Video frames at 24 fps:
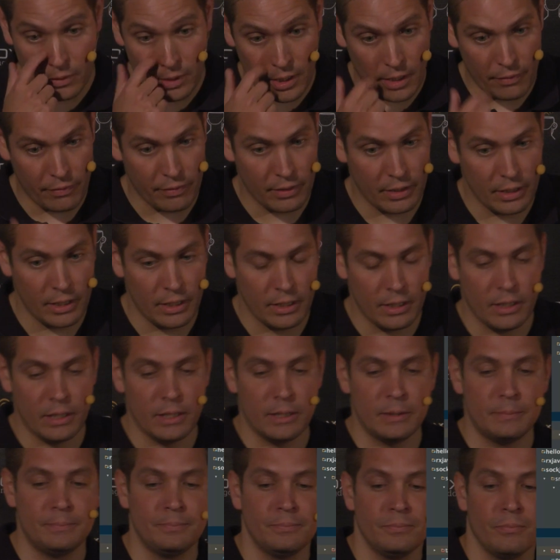Every
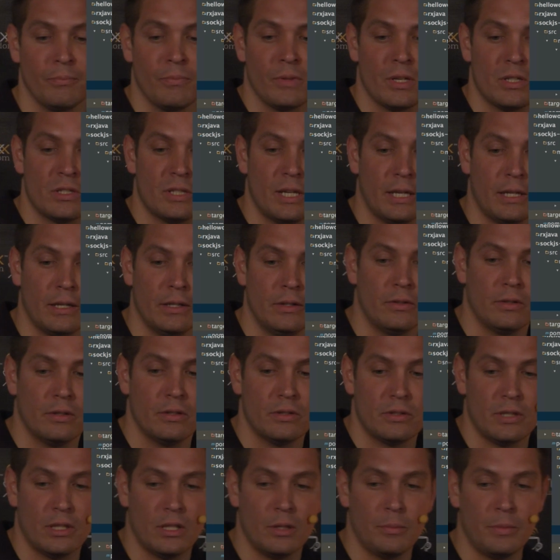second
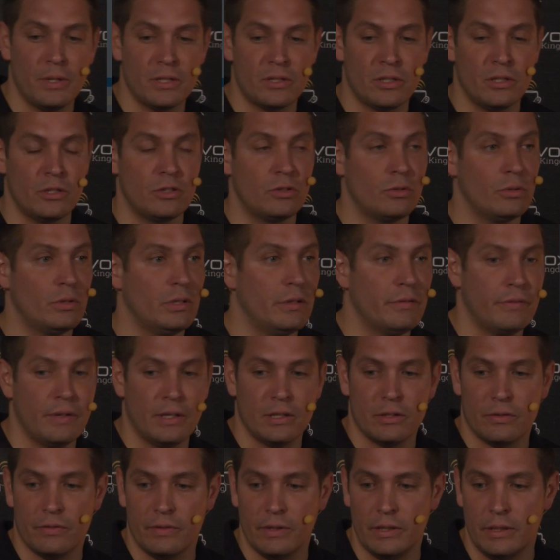send a message to the
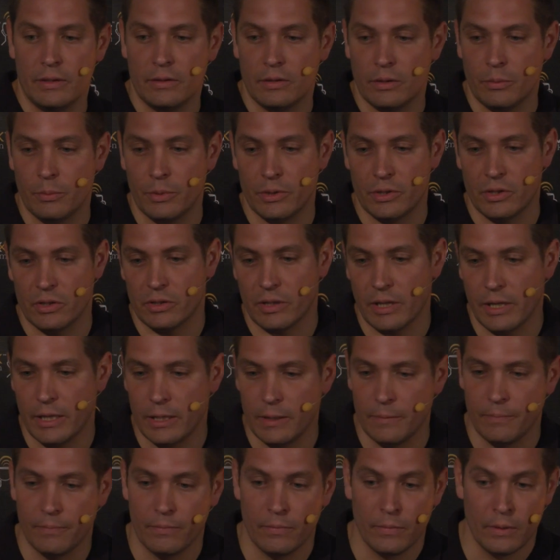events feed, which is
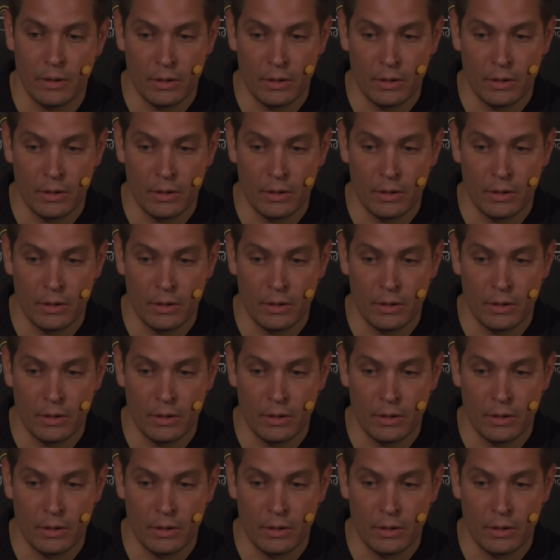saying